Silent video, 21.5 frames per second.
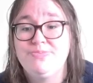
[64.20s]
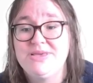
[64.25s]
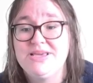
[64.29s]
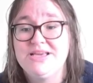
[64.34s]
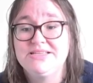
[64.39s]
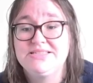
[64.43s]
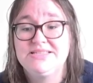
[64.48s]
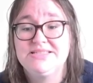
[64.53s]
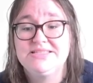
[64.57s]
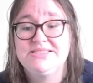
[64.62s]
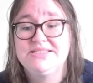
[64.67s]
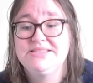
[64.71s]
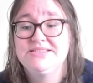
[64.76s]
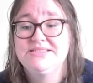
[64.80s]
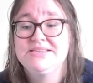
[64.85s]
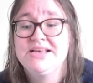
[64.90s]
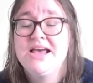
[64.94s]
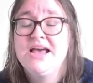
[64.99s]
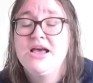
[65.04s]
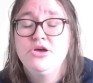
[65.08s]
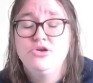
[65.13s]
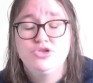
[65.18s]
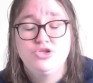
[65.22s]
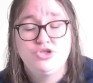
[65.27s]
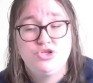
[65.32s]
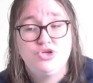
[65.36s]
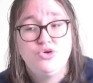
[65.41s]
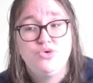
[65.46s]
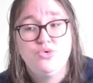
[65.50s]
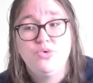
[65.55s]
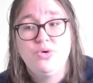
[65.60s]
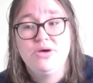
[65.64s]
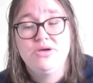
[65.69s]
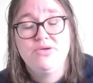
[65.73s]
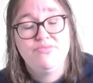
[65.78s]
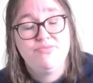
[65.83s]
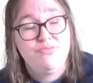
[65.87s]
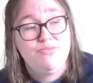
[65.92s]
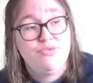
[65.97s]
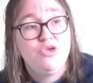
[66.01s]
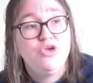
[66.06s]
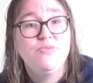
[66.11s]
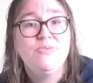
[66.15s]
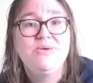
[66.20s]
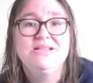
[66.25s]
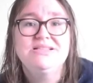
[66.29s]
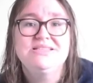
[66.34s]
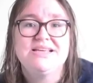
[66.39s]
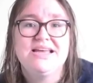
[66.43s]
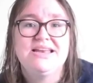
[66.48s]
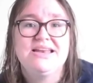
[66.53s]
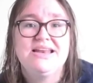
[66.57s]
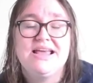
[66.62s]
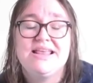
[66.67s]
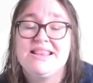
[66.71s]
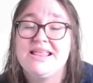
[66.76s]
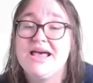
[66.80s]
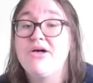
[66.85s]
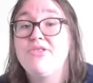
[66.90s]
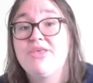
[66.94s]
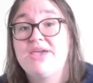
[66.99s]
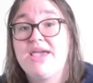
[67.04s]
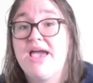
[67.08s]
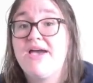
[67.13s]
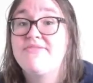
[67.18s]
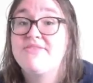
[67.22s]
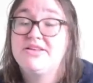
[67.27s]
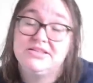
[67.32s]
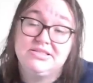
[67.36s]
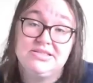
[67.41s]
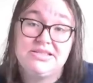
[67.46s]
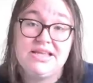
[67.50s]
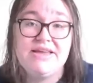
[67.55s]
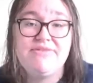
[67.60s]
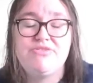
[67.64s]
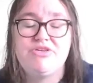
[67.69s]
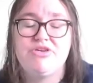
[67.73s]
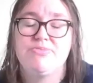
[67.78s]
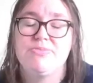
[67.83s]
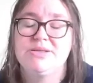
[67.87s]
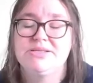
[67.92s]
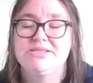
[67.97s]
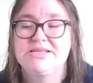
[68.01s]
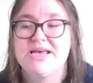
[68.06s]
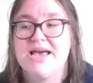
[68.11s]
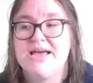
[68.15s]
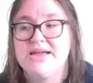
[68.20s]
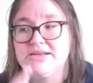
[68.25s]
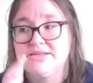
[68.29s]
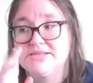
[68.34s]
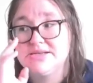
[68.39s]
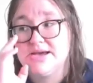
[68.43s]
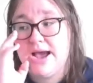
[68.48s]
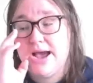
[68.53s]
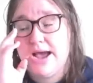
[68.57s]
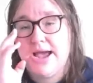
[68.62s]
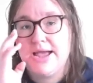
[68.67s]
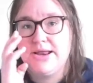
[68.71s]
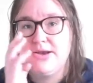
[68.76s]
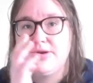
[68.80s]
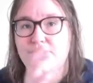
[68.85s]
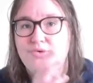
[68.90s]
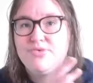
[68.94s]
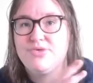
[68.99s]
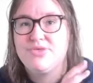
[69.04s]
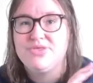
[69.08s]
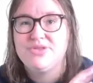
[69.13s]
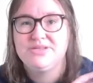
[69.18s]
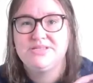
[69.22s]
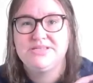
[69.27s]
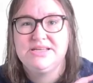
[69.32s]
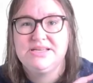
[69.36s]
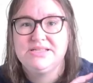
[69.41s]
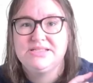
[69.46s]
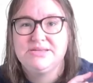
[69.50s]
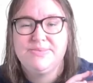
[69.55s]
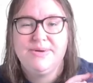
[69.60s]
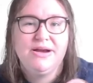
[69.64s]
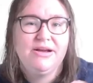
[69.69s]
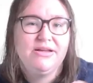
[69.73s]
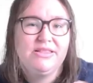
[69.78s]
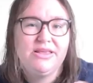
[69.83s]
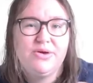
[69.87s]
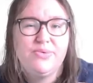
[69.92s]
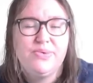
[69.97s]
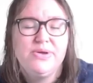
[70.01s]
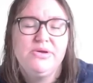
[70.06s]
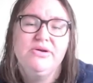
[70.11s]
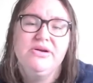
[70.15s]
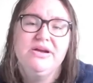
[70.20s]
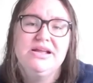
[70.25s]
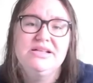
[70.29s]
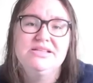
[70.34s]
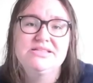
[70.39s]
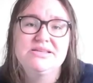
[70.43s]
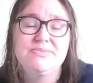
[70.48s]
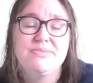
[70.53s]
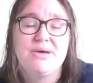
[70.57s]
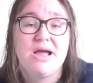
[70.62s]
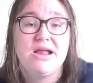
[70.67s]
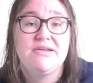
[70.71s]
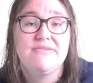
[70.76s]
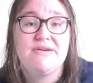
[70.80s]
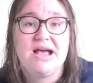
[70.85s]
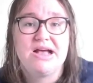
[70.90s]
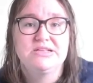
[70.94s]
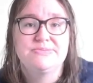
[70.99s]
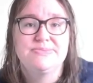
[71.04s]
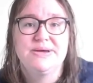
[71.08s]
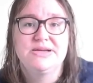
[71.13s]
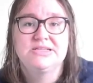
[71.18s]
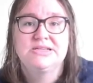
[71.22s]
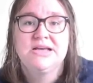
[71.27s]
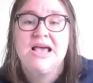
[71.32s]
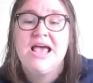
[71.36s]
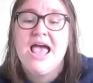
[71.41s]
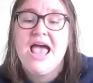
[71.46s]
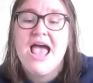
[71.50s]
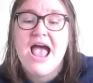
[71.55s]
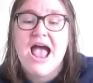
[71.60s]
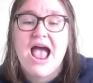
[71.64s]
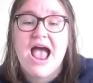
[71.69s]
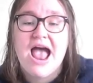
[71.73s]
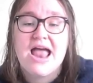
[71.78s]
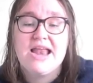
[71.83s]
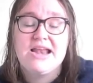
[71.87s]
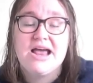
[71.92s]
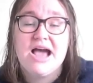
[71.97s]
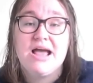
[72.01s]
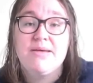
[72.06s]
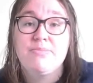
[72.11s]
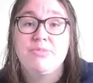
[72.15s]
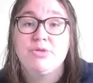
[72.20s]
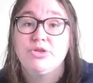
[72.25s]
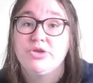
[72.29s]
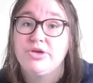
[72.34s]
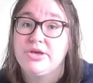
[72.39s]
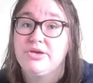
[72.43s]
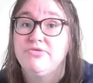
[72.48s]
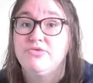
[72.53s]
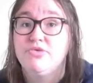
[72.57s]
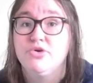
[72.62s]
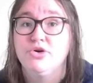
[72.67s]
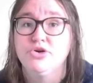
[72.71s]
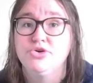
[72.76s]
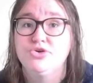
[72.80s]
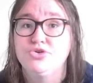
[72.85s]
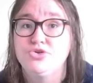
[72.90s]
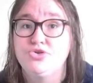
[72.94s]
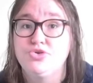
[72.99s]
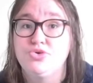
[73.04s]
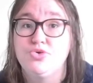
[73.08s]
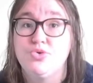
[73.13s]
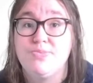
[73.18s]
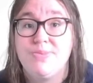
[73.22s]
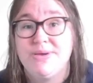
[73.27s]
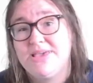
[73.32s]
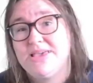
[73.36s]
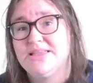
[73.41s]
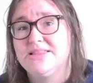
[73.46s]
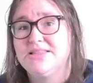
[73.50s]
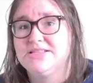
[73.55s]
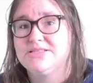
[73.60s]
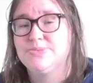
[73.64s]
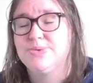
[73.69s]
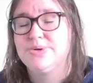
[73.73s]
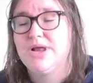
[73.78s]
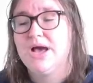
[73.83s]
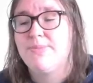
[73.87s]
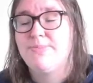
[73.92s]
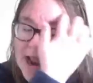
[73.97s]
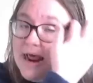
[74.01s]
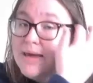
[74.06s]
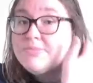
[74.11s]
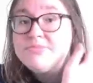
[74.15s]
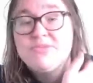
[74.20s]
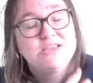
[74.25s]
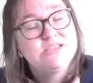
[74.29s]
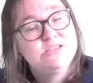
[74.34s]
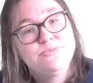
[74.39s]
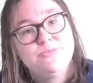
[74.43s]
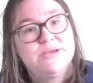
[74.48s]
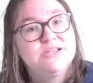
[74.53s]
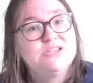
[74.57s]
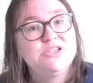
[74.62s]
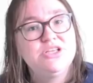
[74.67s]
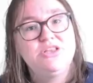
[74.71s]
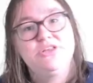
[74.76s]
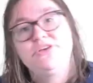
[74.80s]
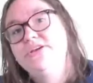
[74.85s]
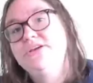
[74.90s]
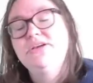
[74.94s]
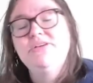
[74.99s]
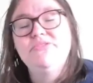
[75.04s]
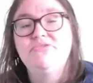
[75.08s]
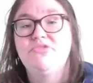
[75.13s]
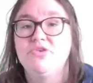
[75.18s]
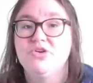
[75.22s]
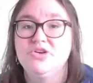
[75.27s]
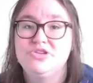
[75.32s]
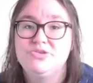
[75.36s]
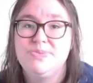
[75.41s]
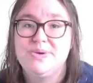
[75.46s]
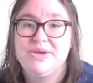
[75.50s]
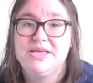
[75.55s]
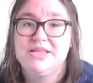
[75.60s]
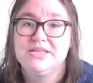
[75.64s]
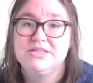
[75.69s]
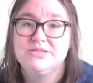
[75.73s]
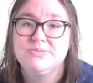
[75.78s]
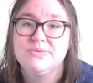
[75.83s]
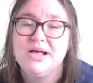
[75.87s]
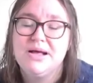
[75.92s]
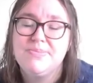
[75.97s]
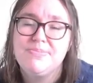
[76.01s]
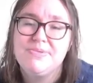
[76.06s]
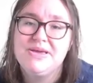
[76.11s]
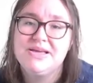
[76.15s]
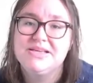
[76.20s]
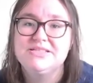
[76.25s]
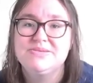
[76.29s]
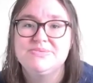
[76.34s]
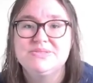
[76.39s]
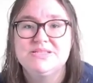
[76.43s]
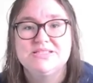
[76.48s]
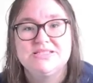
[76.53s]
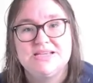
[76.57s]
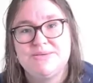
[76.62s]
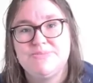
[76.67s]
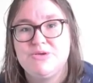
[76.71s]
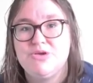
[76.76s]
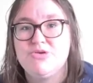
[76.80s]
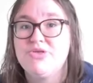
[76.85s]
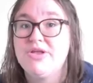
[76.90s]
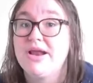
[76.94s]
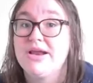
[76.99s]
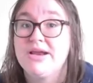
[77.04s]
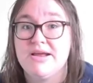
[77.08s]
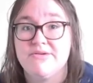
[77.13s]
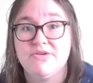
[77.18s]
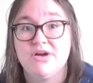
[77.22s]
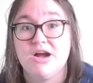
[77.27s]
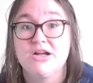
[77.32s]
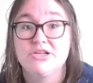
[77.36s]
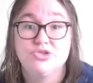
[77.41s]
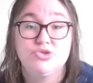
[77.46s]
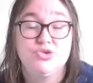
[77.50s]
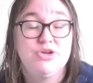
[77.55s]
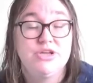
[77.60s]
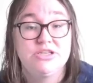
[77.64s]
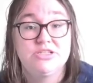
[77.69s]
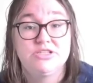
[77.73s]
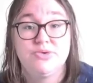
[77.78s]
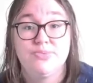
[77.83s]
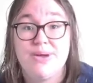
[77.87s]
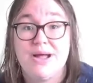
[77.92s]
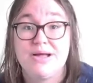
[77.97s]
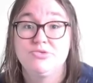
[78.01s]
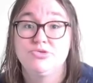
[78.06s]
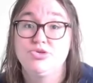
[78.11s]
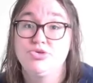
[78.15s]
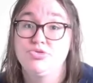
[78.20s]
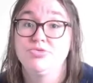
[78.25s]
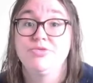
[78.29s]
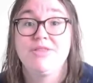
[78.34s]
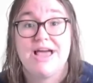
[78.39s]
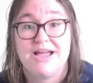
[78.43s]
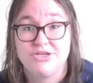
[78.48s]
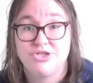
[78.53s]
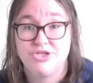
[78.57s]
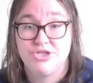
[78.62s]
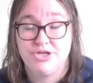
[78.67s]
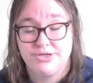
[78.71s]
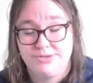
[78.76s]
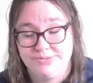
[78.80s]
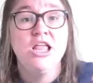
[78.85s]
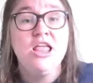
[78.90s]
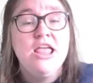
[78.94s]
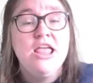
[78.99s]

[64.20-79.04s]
be assistants to humans and now they have enslaved humans, and I know that this is apparently queer in some kind of aspect, and I'm looking forward to picking this one up. And I'm especially looking forward to picking this one up because it was a debut that I never got to get around to last year.